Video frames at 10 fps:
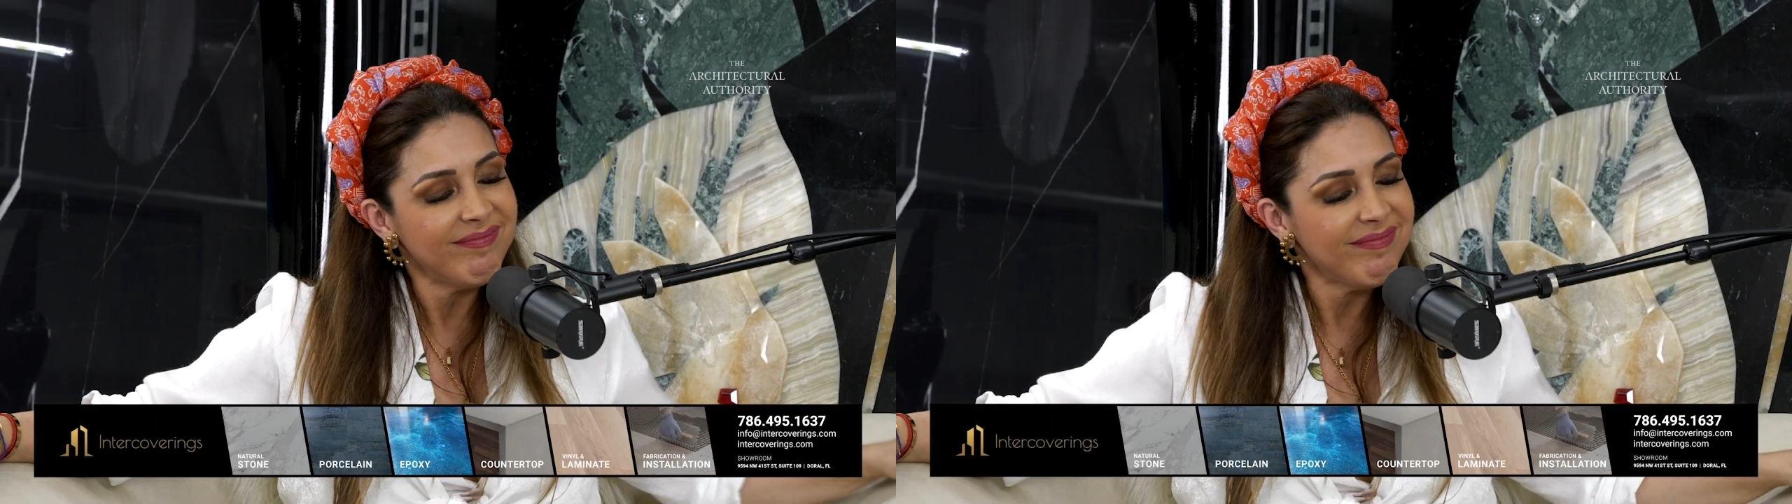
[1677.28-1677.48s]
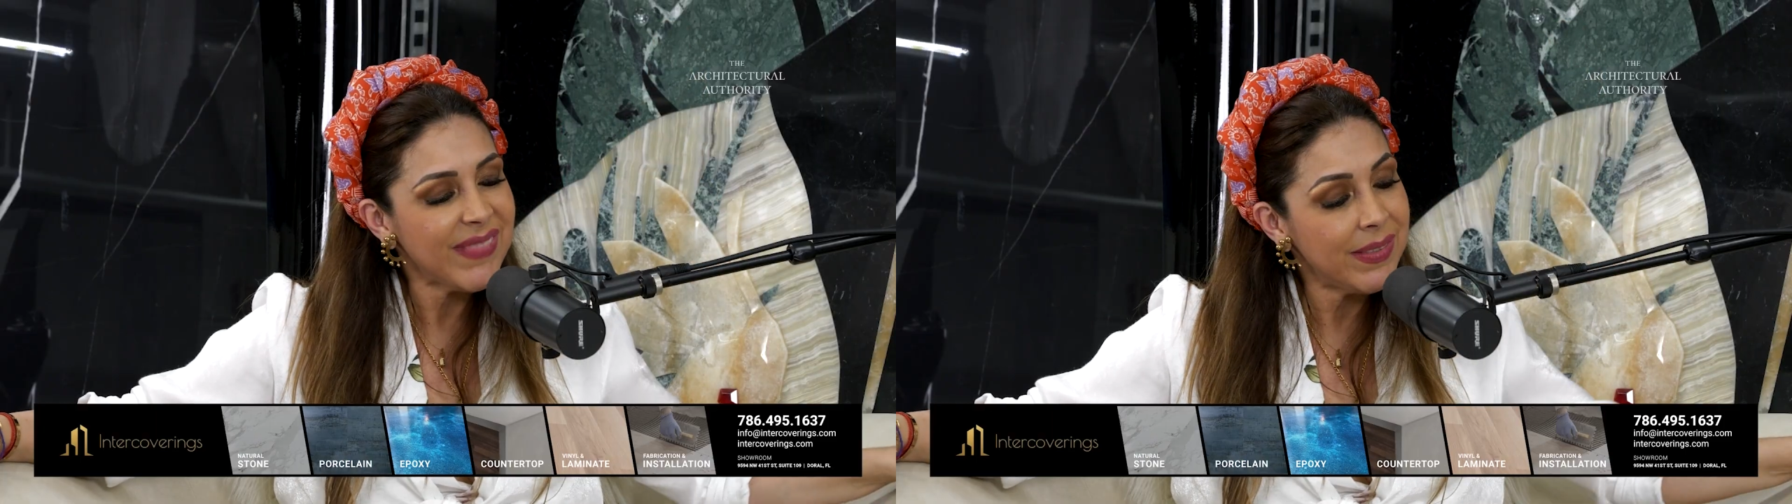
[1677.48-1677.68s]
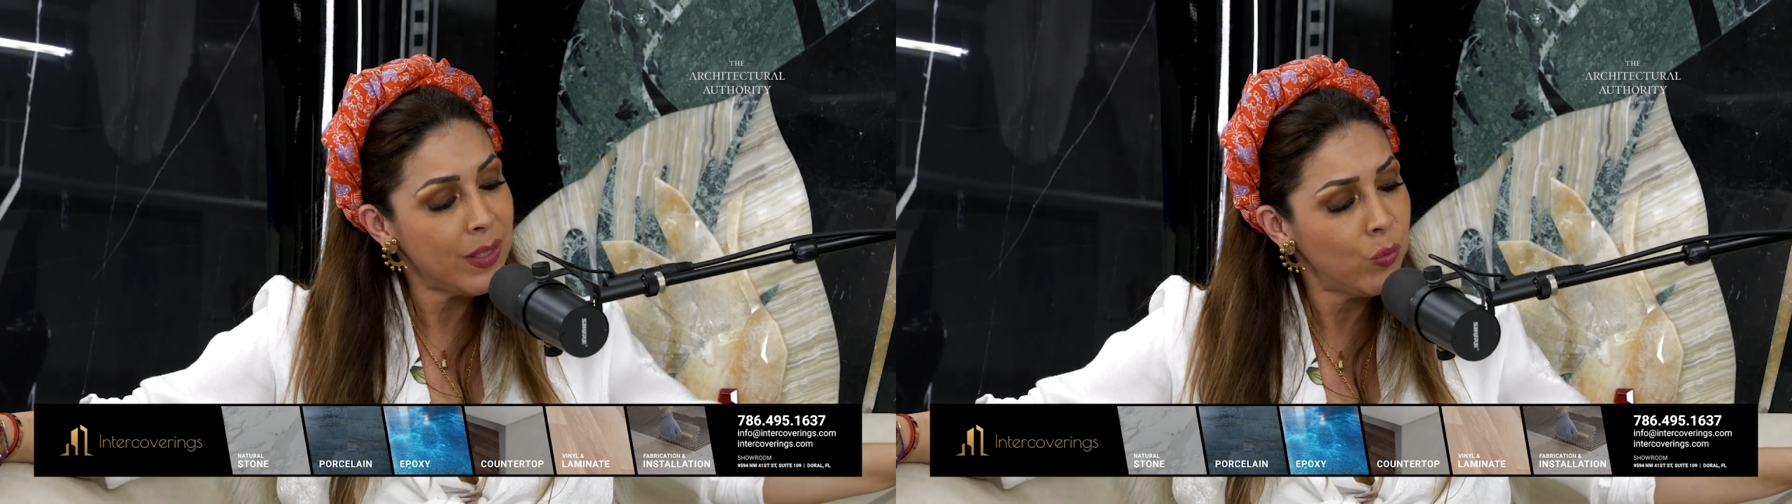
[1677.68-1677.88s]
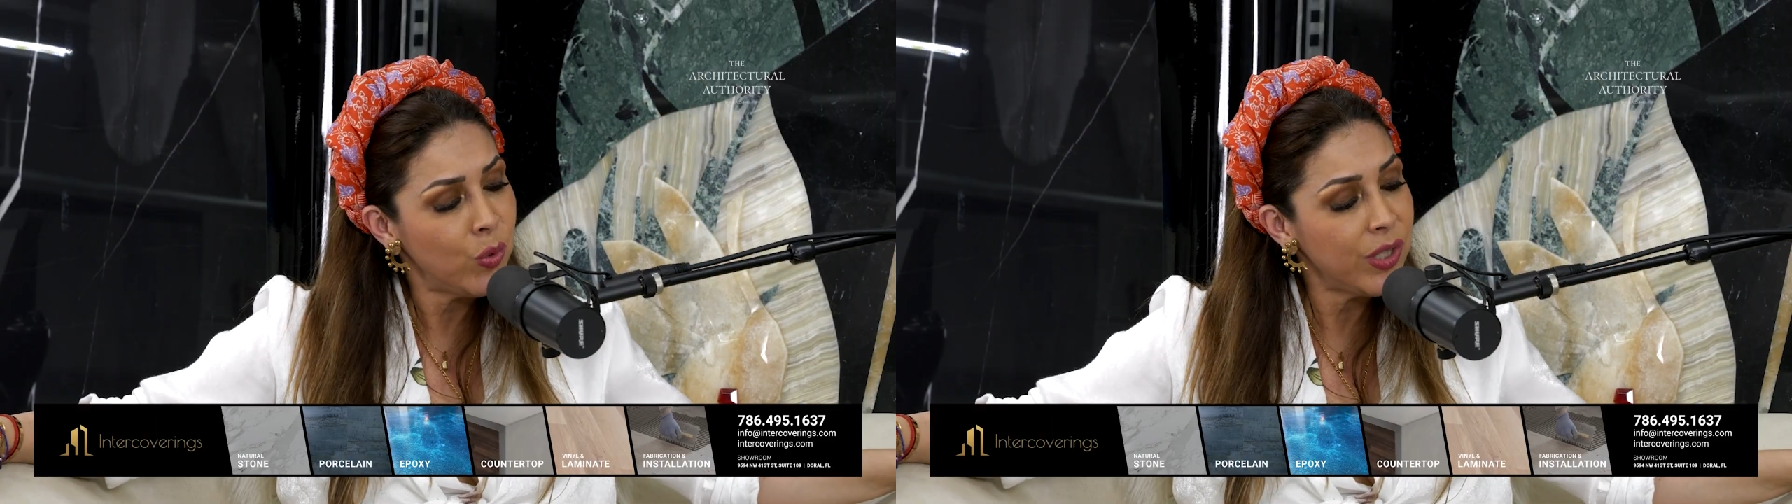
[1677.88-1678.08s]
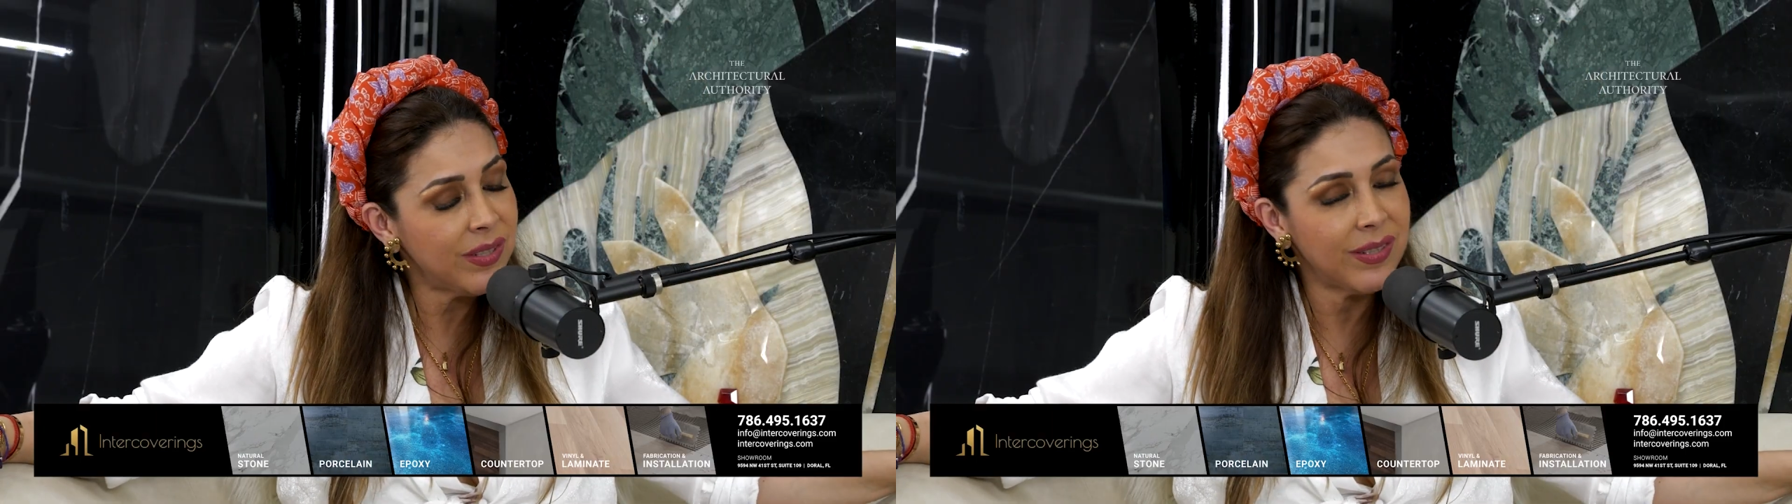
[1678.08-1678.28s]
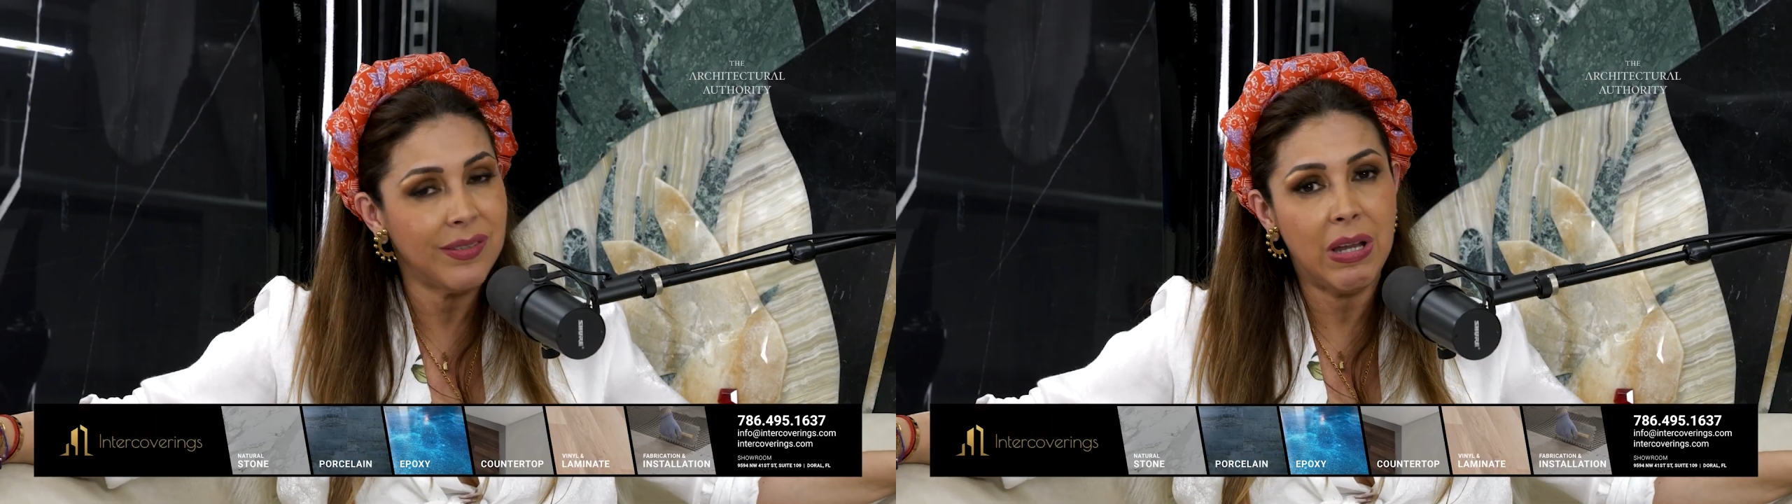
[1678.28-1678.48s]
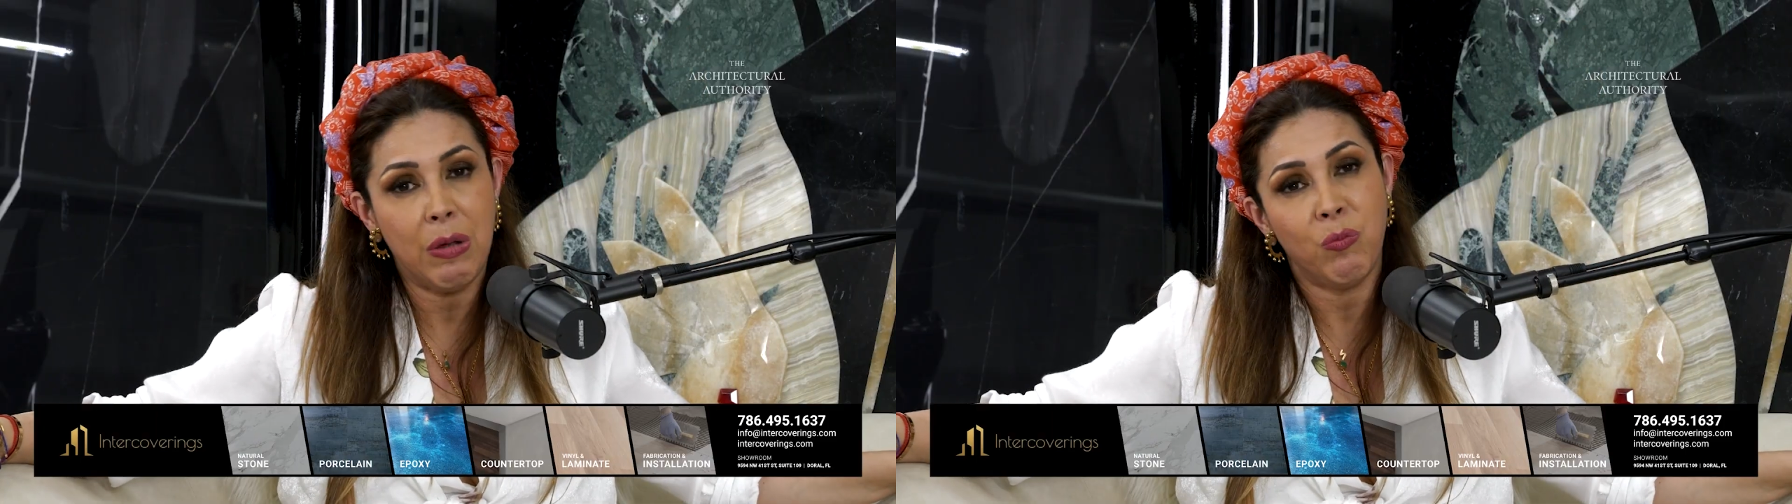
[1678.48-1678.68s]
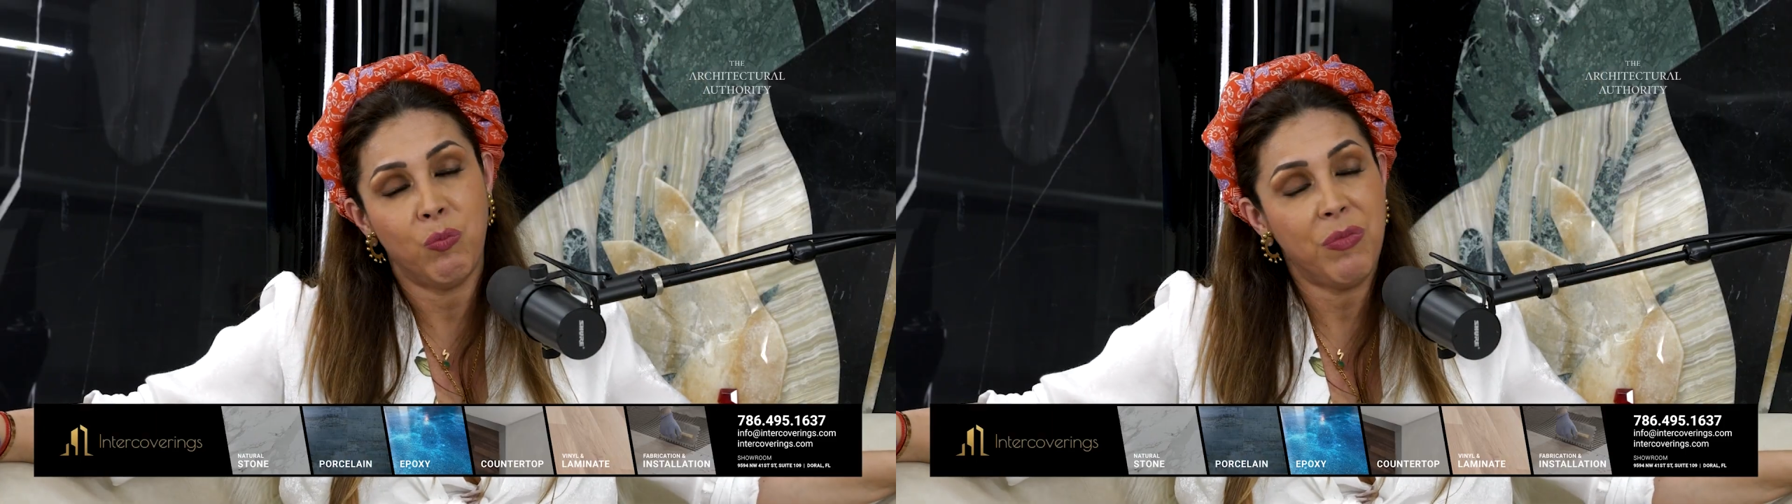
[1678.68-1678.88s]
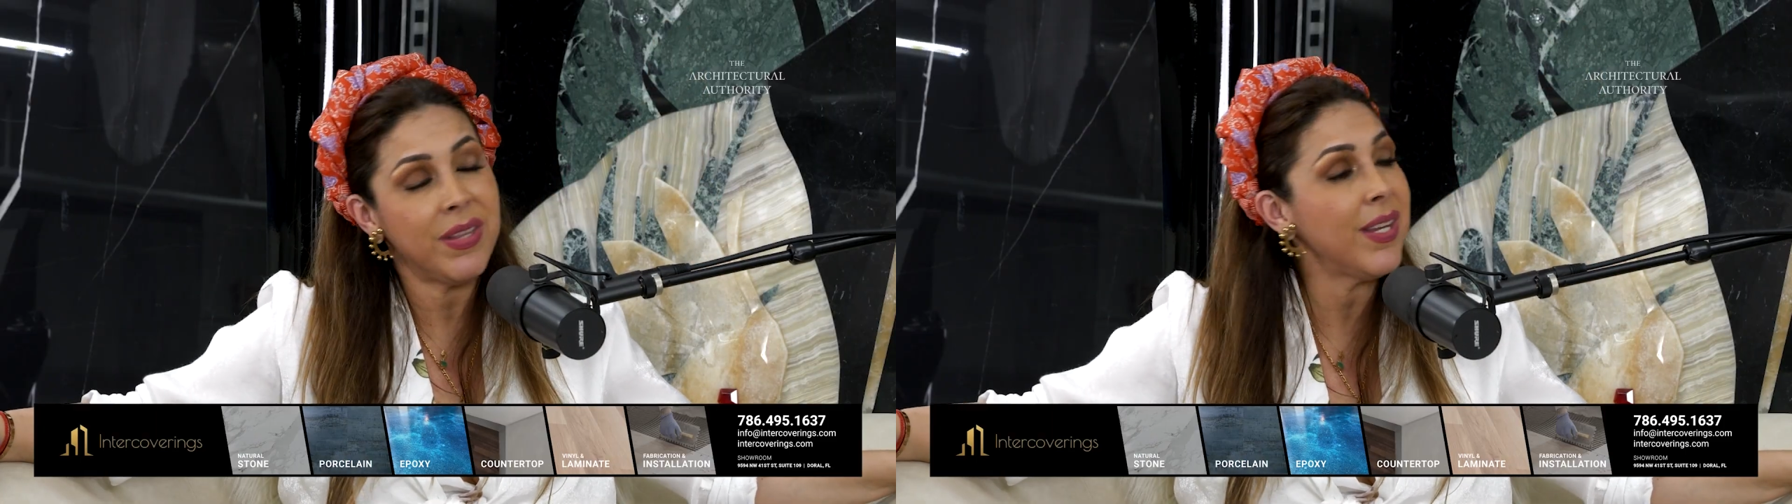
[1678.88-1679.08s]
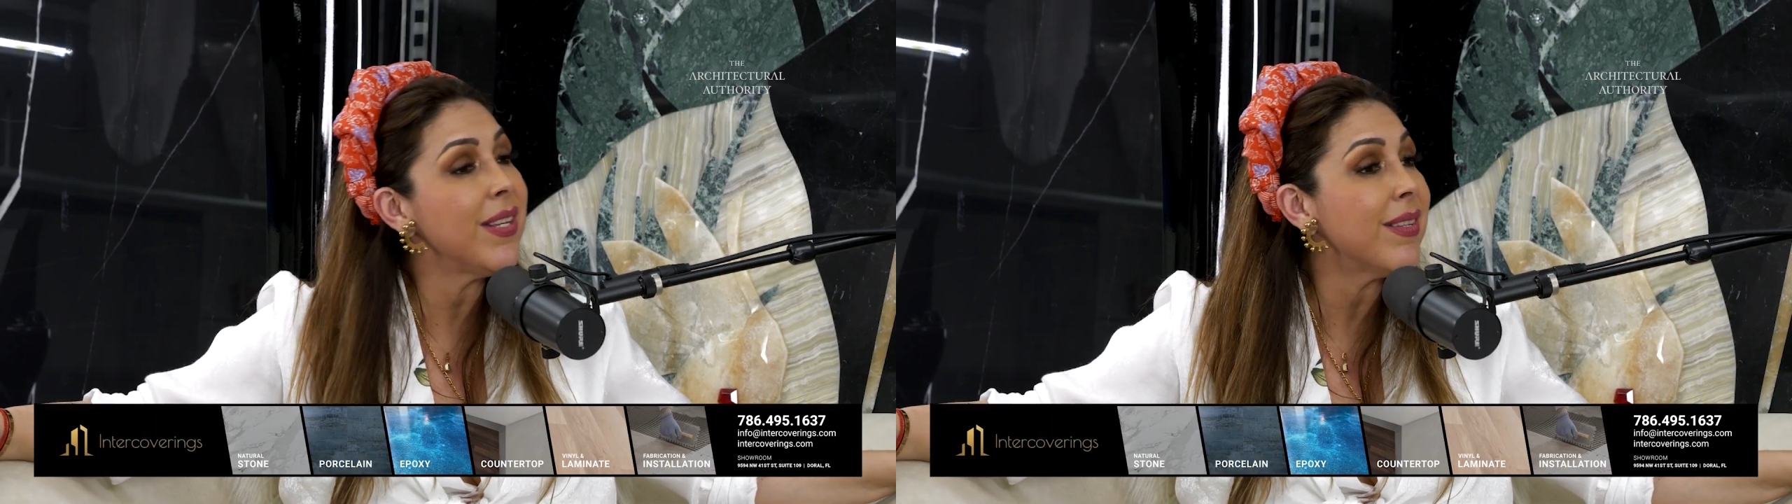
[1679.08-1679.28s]
the wood.
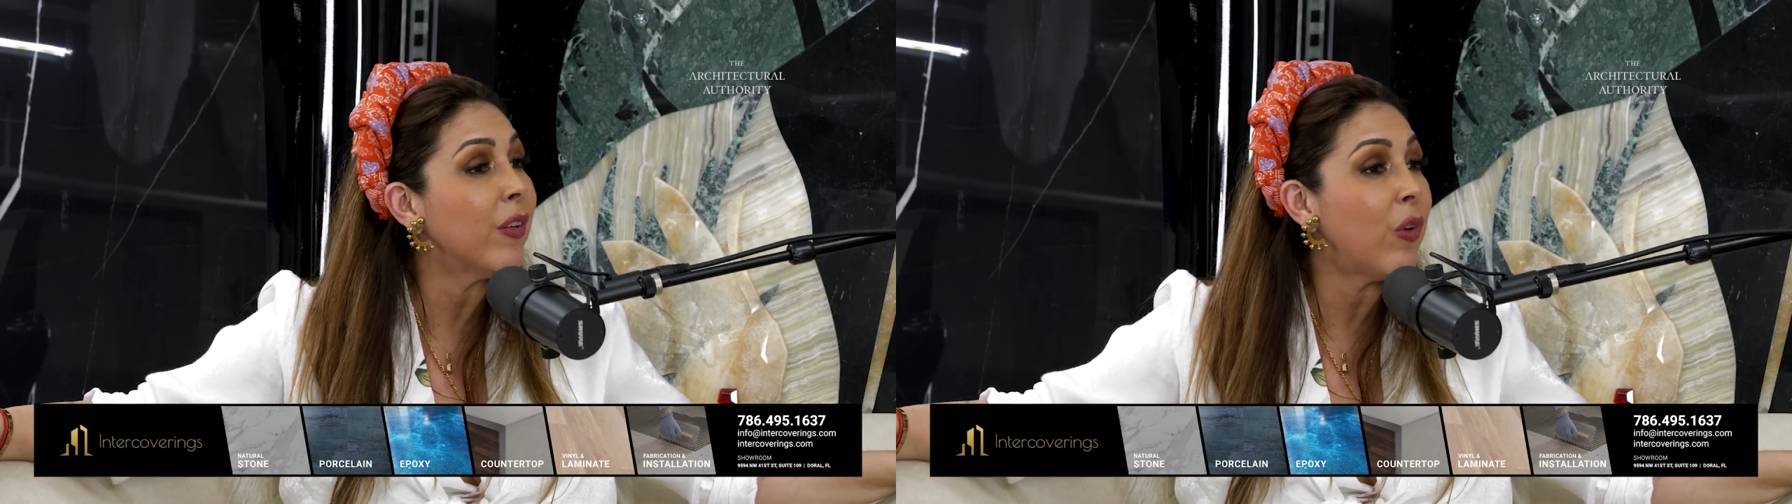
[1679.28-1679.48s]
He's a